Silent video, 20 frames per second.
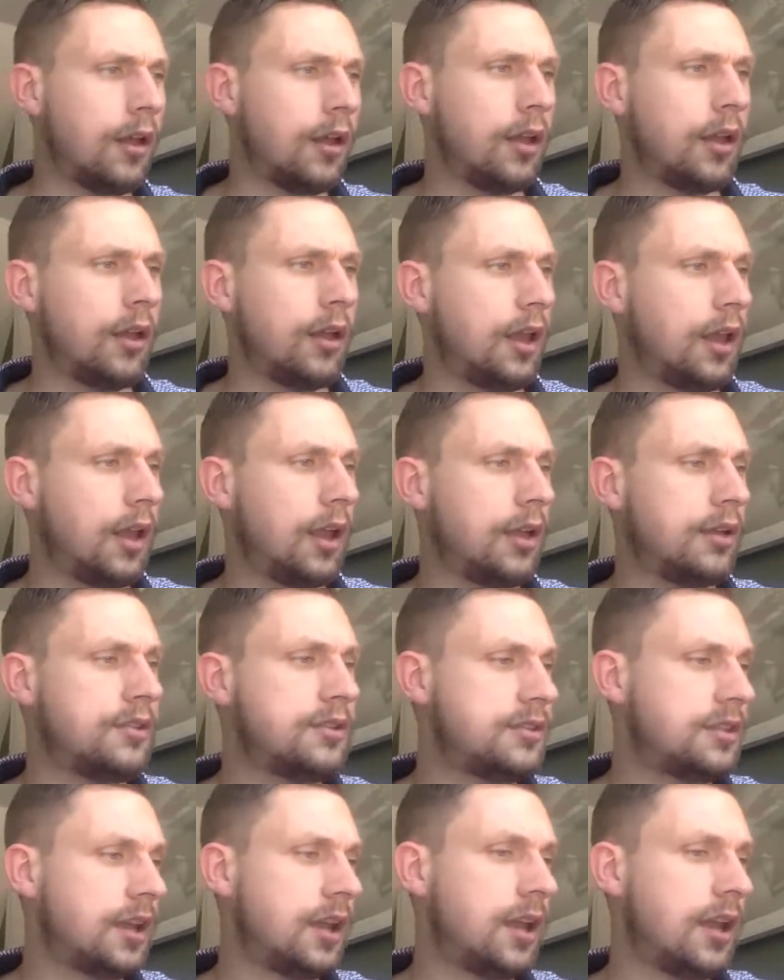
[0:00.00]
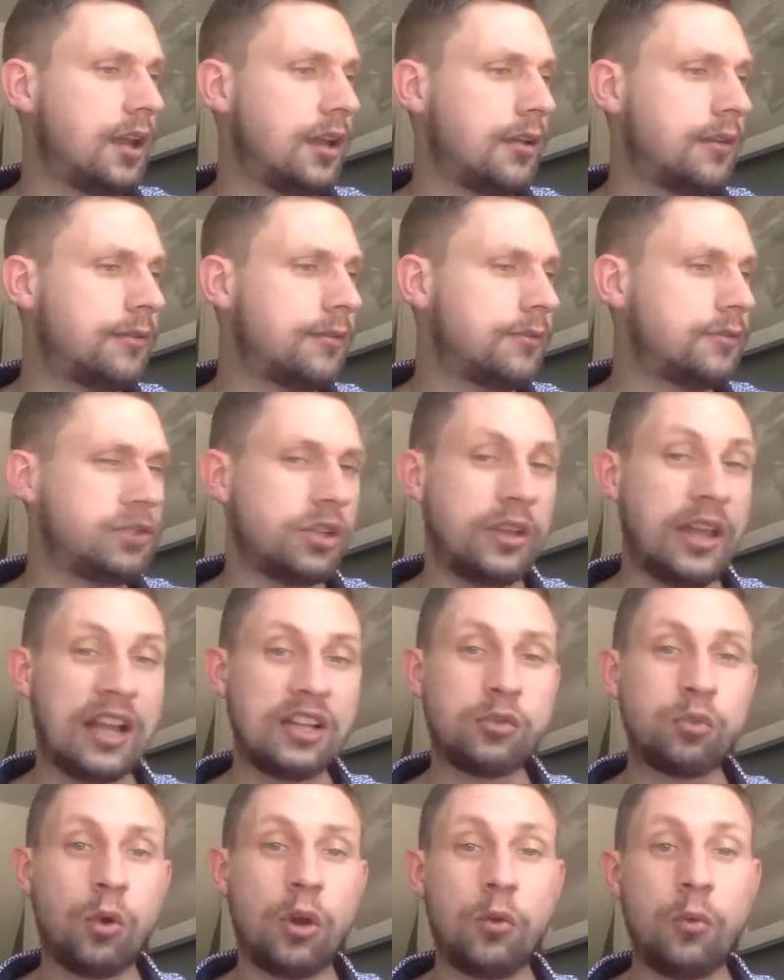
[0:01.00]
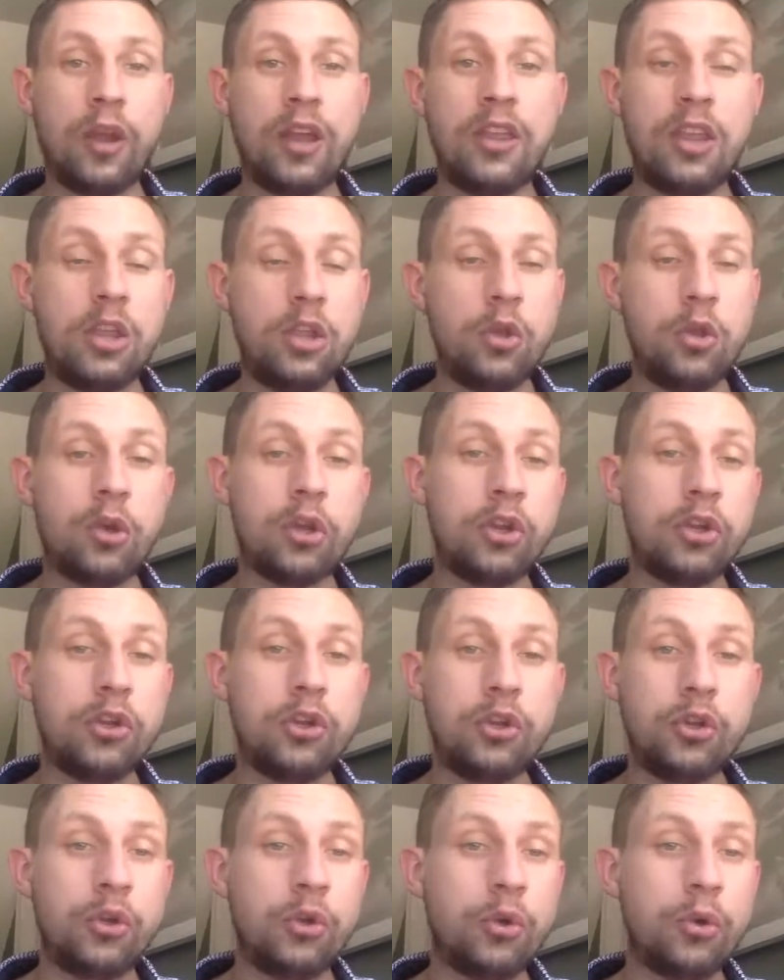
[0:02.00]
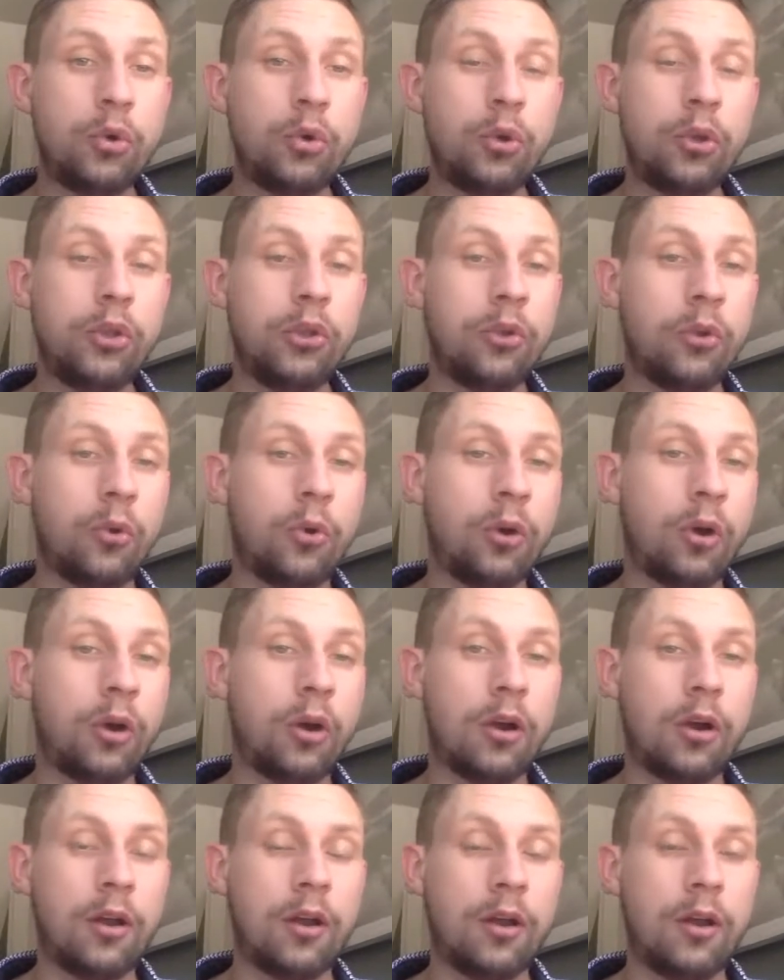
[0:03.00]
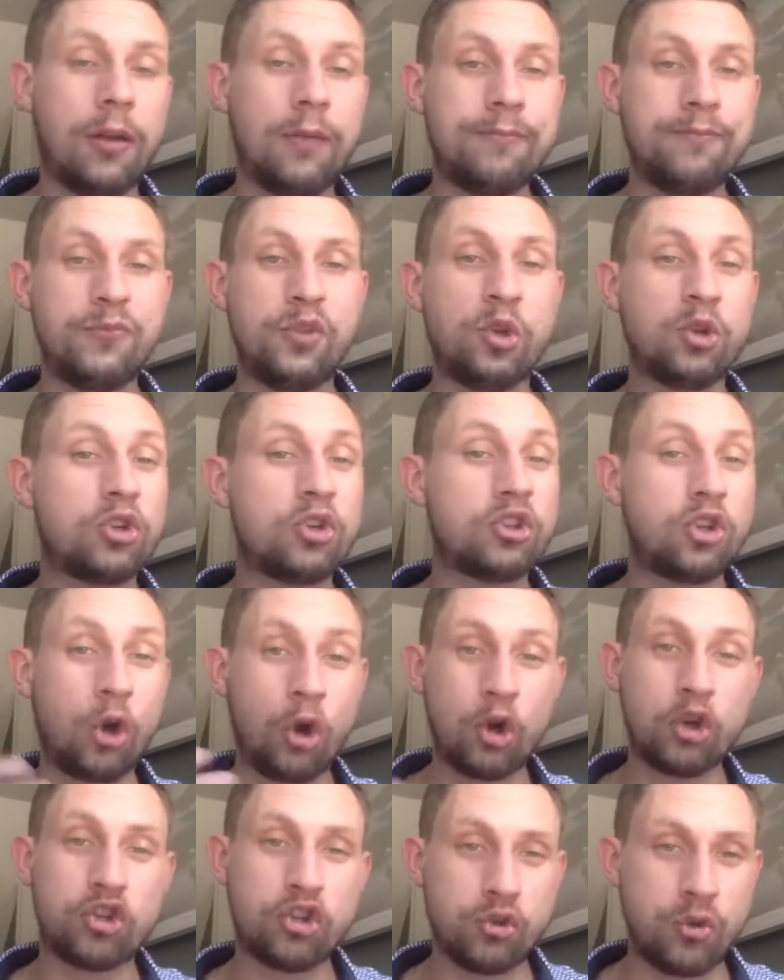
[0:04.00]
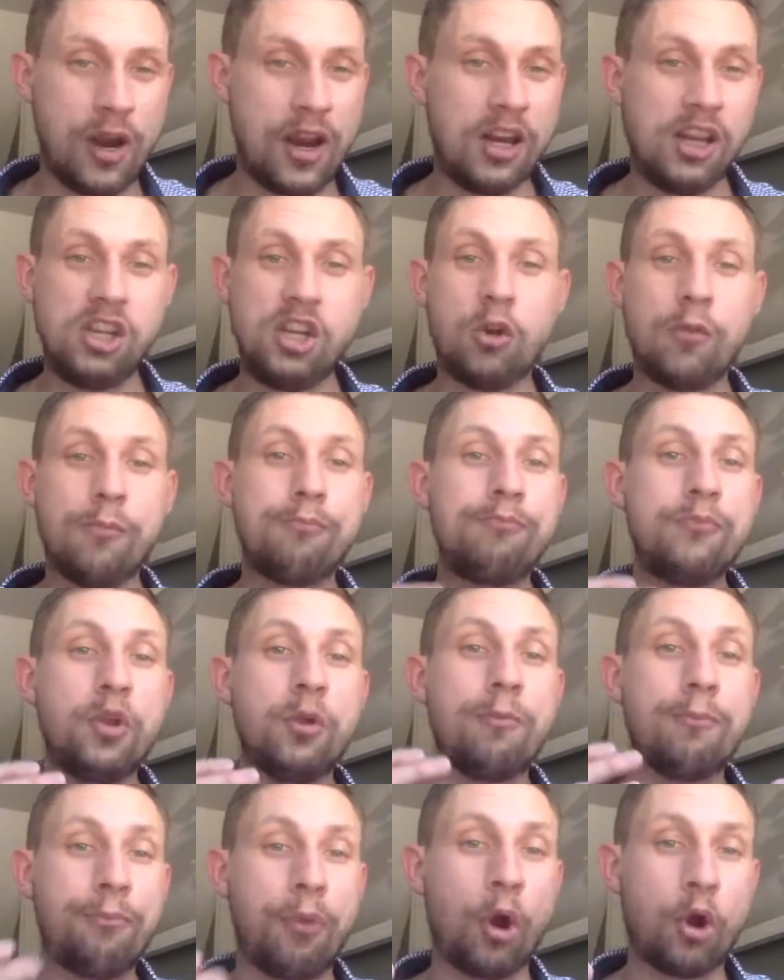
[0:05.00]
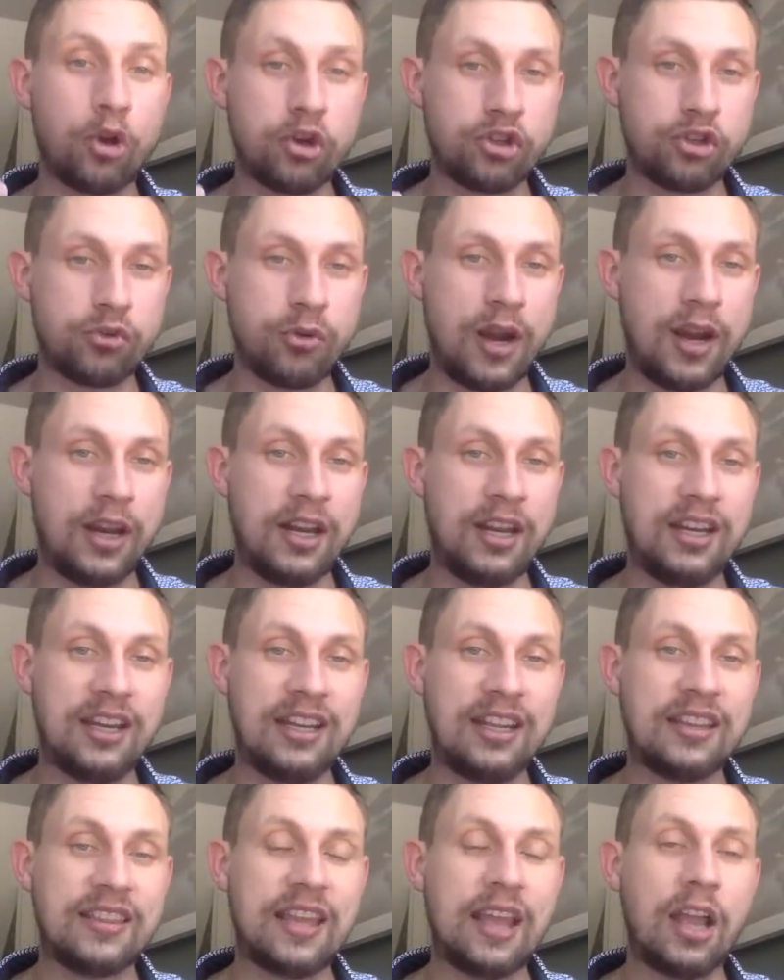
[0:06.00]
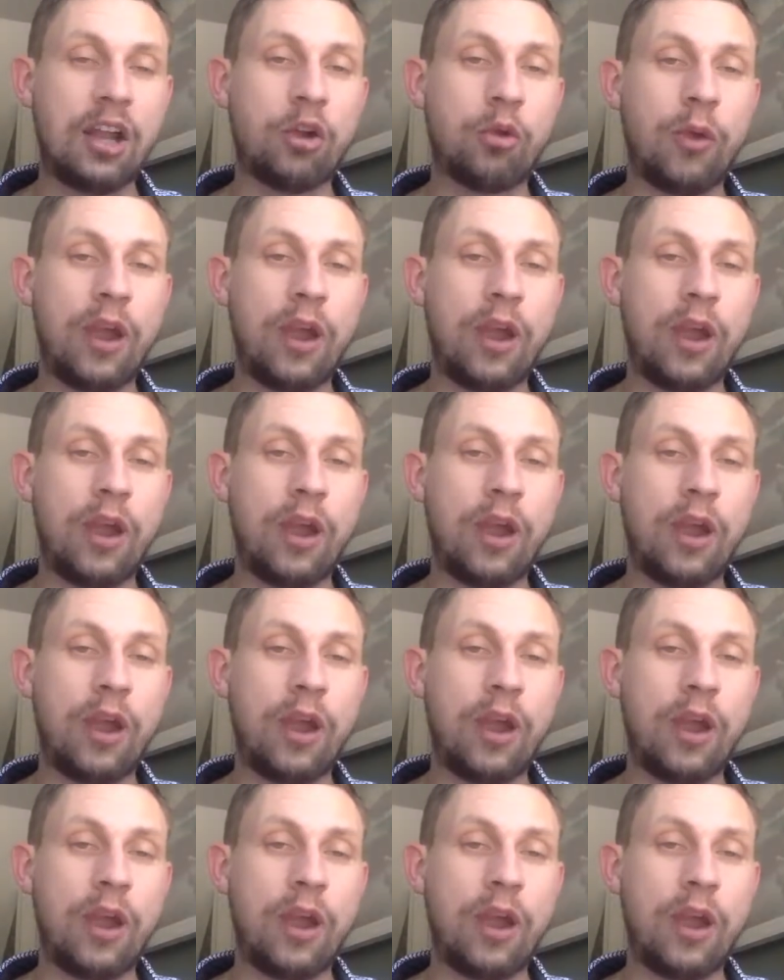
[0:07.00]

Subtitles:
And so that's one way that you can do your surge training, your burst training, get that